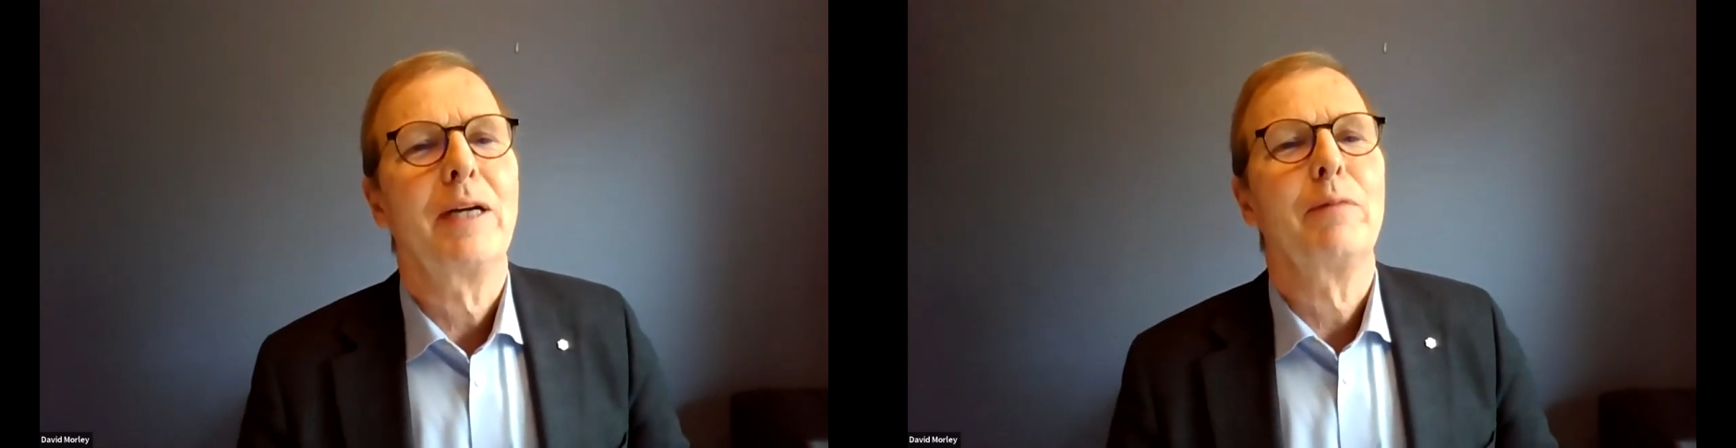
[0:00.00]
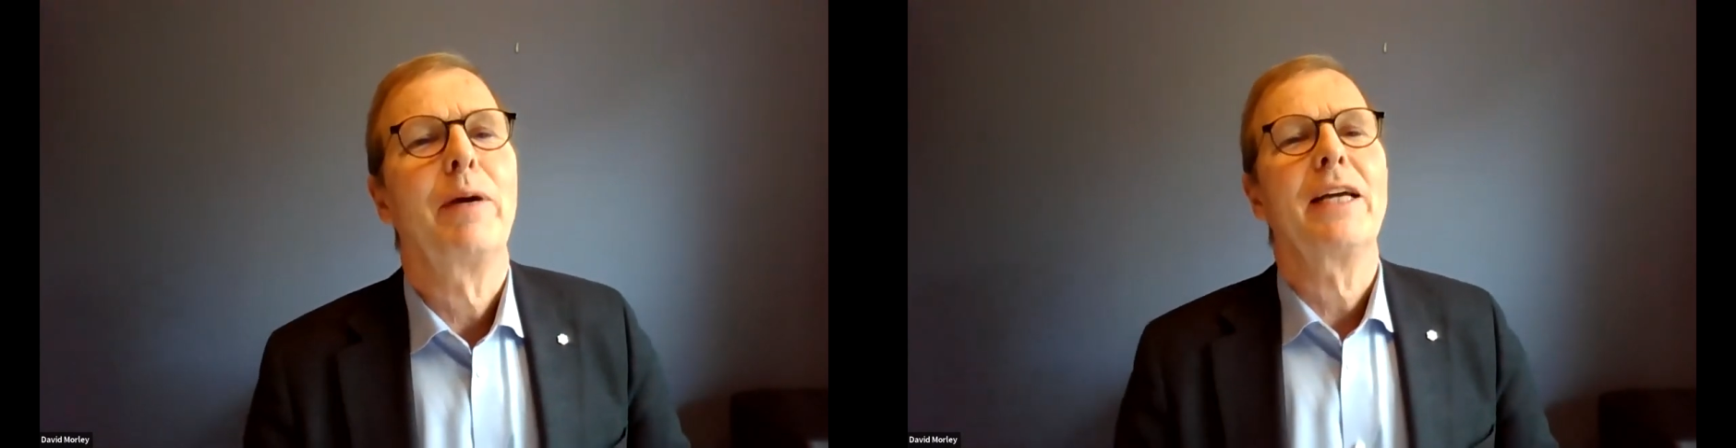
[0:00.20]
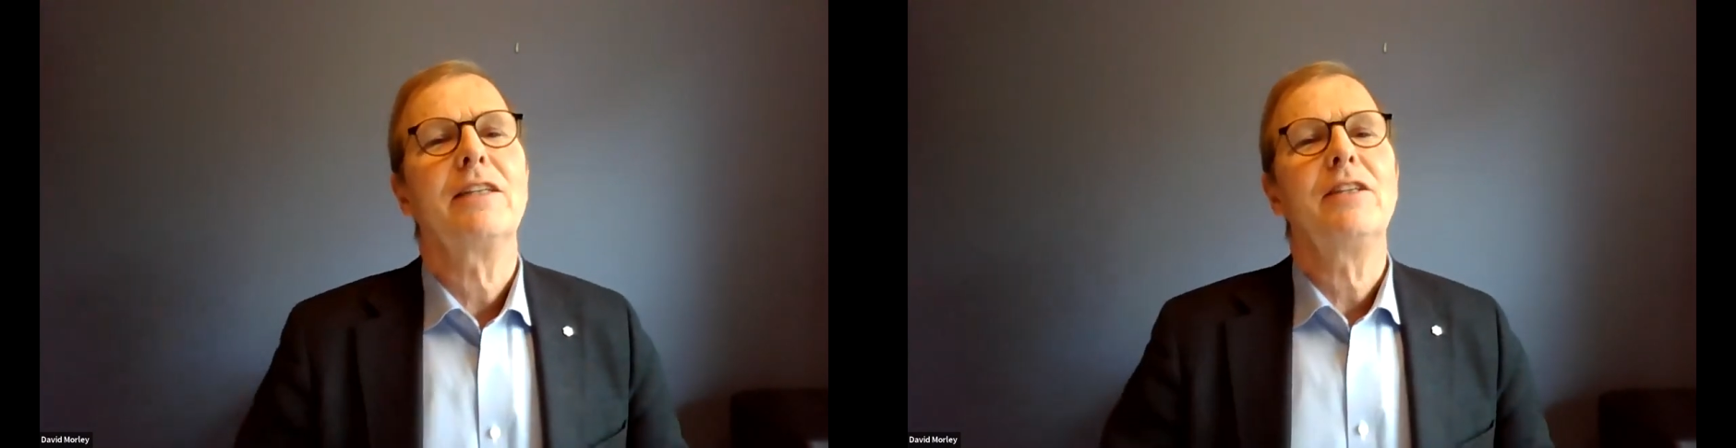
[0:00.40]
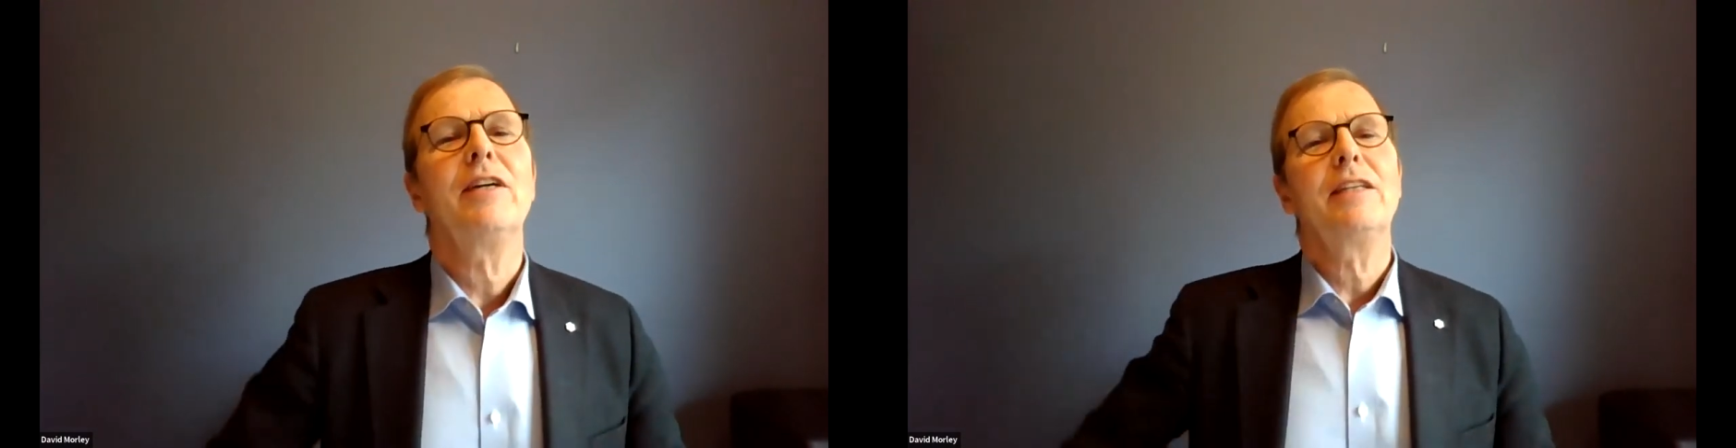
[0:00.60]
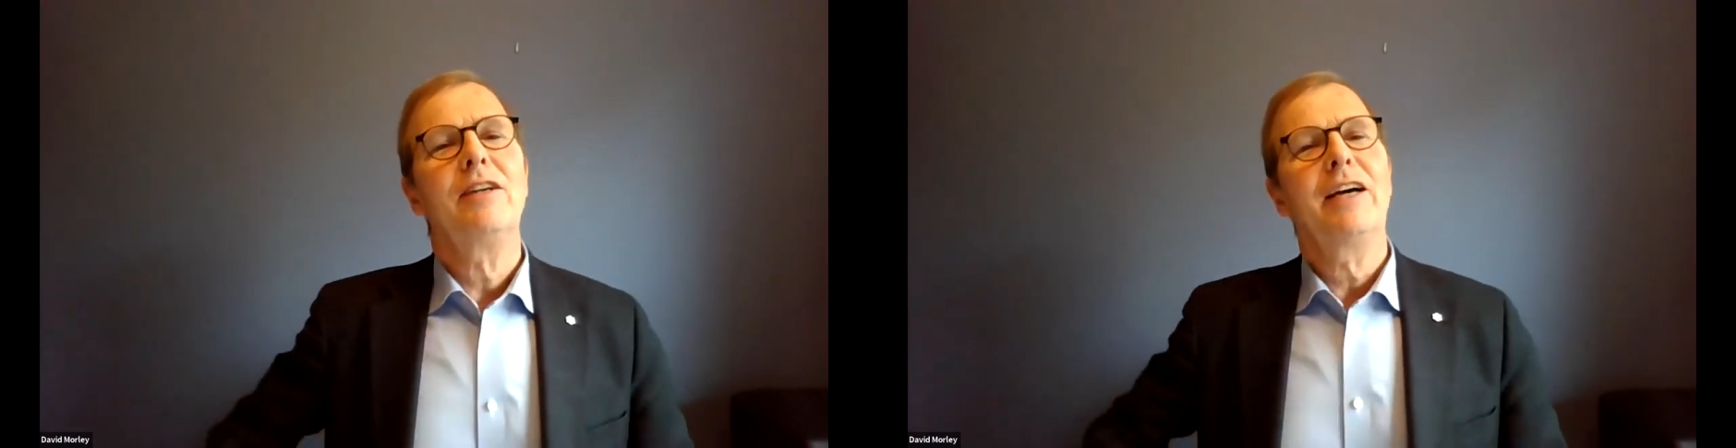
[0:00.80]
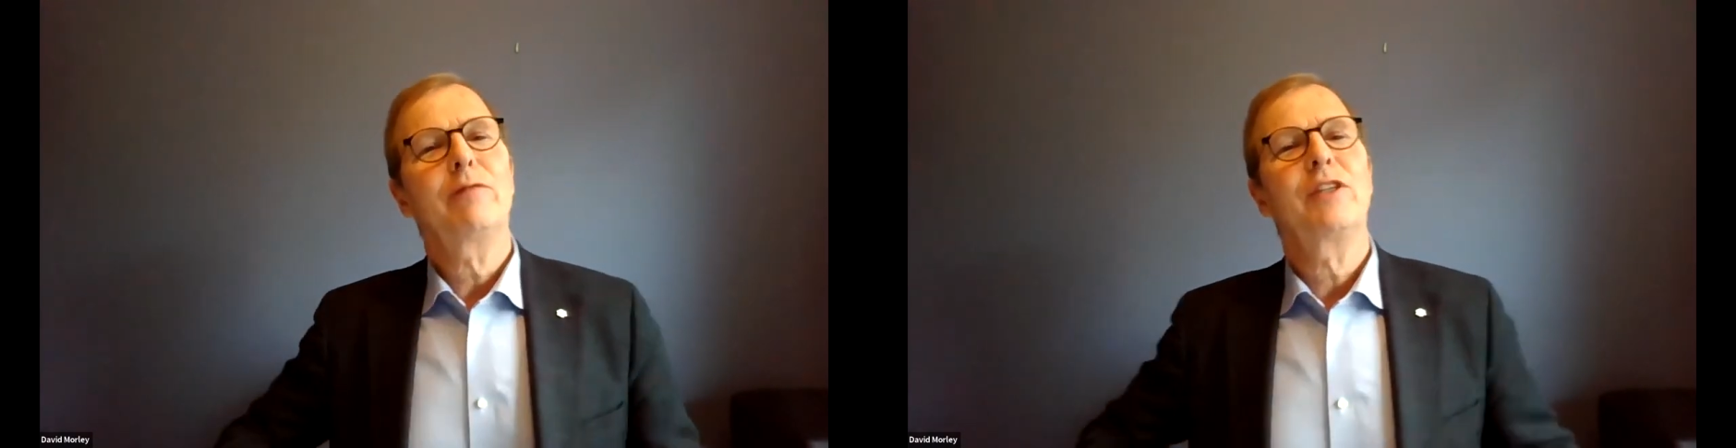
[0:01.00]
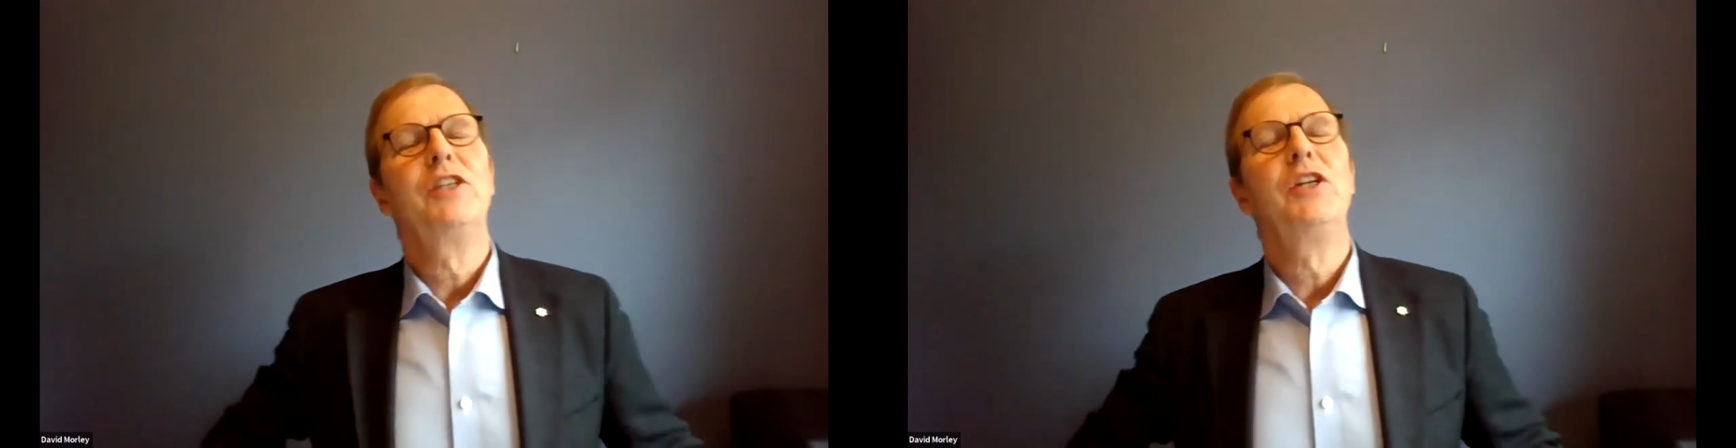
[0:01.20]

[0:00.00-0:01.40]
I bet you have to